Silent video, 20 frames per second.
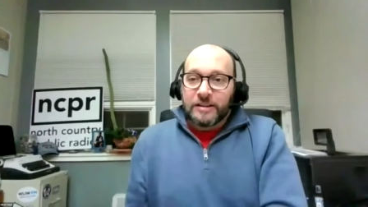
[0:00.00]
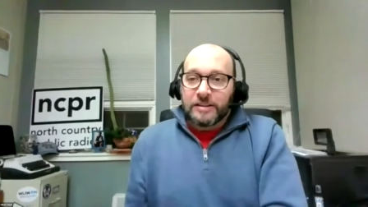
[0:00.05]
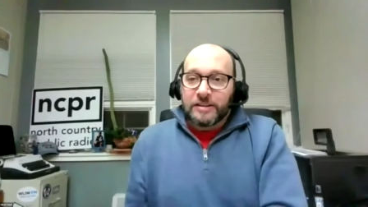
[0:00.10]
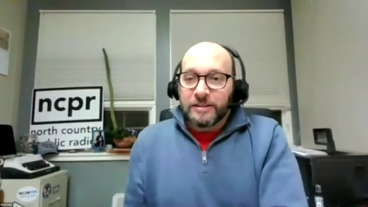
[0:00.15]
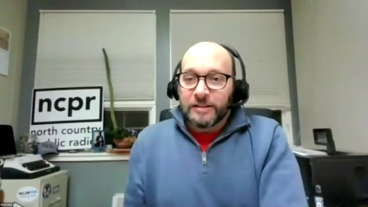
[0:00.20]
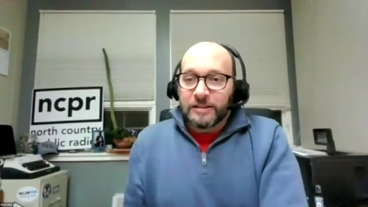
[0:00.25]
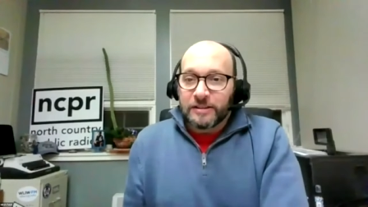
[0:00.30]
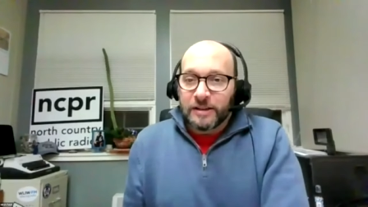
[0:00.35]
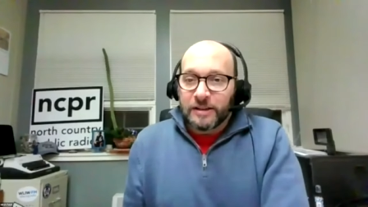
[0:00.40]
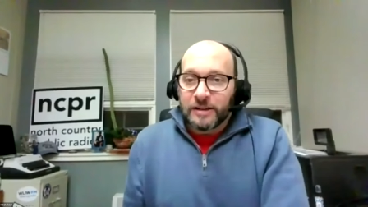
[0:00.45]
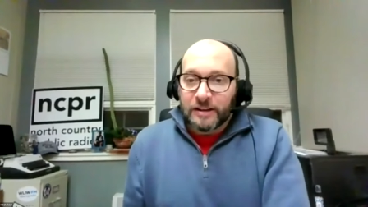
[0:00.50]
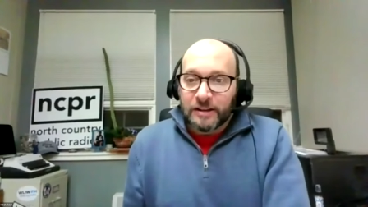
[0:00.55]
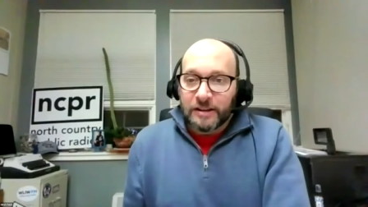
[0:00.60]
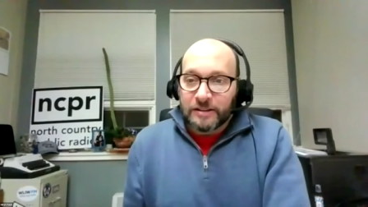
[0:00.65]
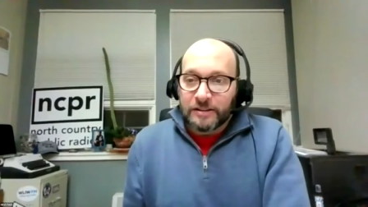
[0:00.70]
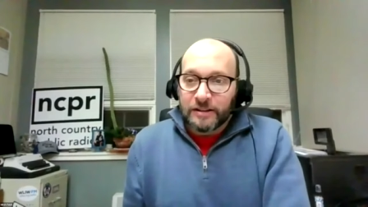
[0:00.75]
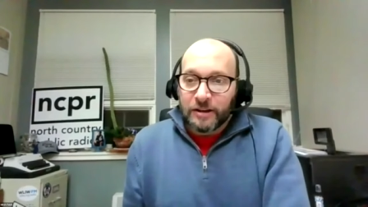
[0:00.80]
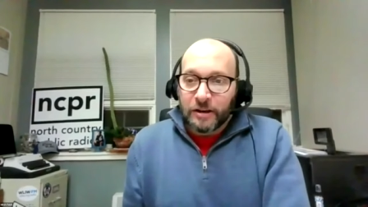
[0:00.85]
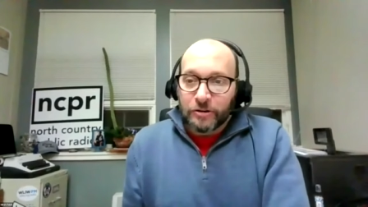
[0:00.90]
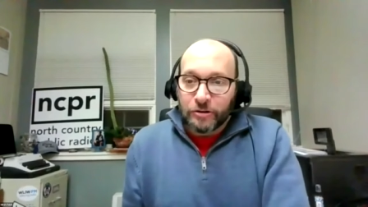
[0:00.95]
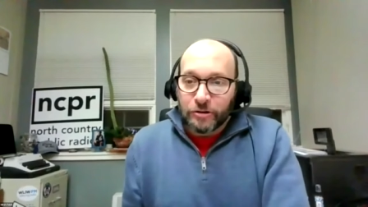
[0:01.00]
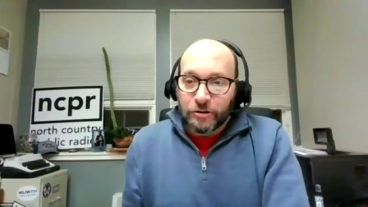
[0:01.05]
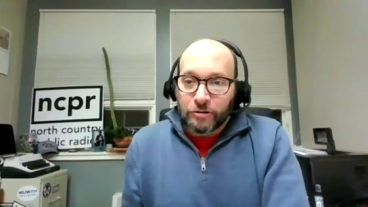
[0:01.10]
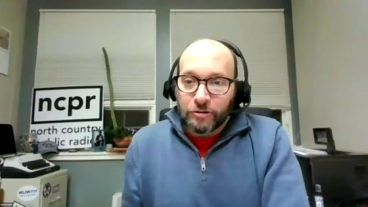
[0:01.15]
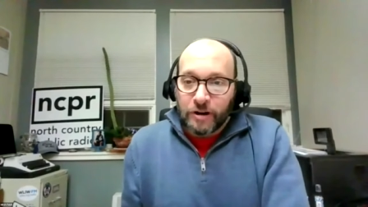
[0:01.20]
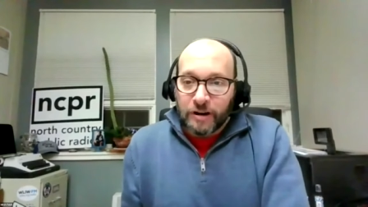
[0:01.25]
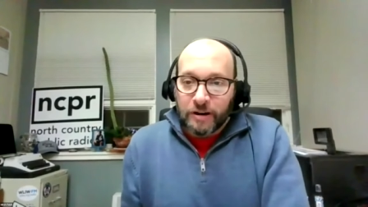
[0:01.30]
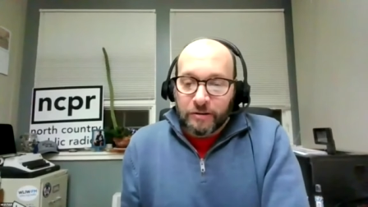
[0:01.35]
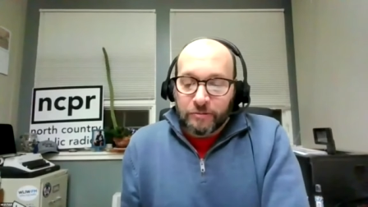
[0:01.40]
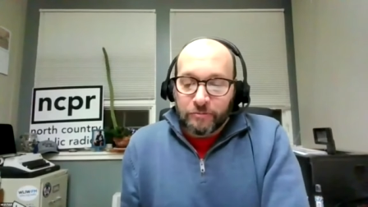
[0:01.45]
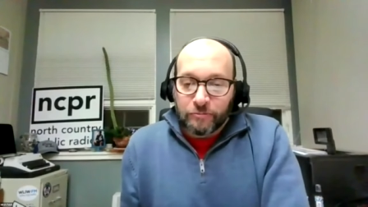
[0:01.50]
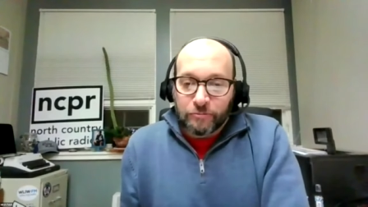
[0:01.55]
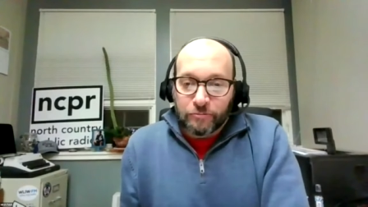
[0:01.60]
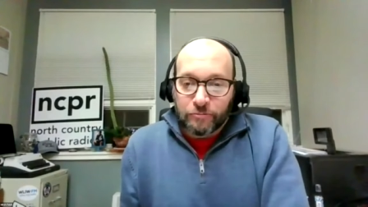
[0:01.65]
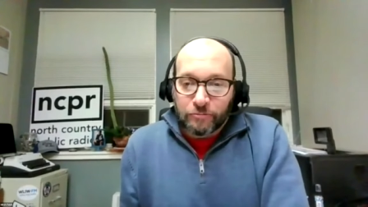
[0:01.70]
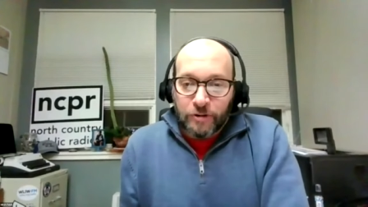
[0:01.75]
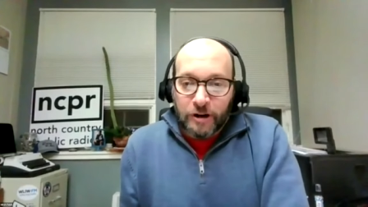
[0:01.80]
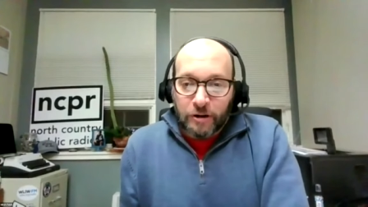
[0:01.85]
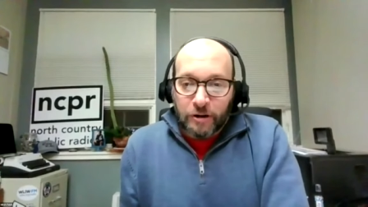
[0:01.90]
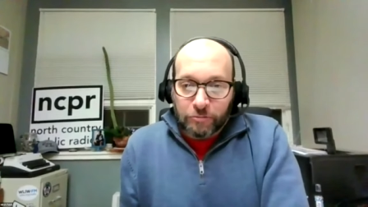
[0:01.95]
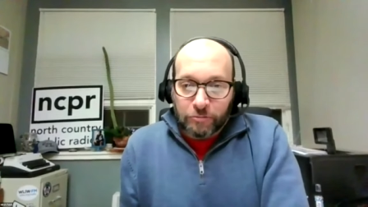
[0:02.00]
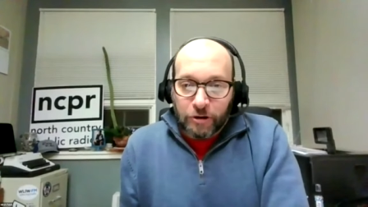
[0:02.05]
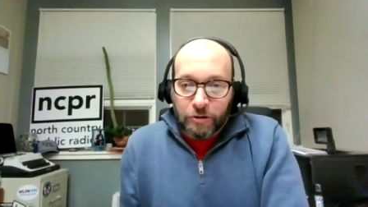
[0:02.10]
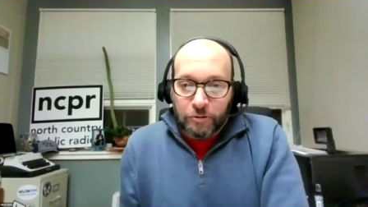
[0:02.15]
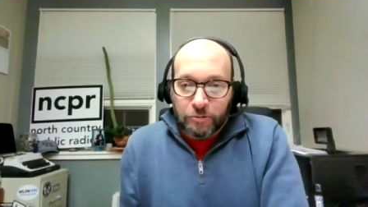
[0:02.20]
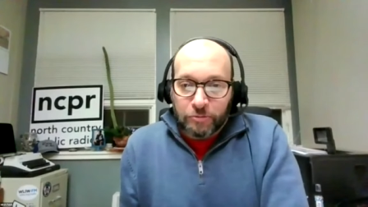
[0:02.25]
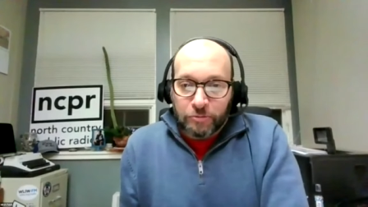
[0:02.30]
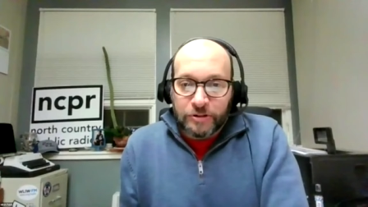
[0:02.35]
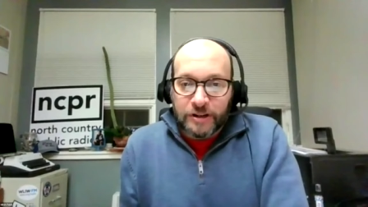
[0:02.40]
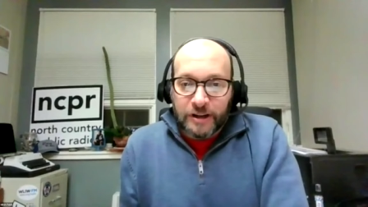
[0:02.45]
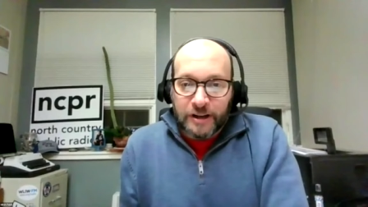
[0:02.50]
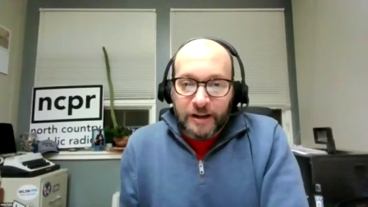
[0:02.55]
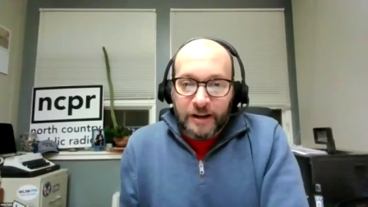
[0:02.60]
the uh, the Underground Railroad.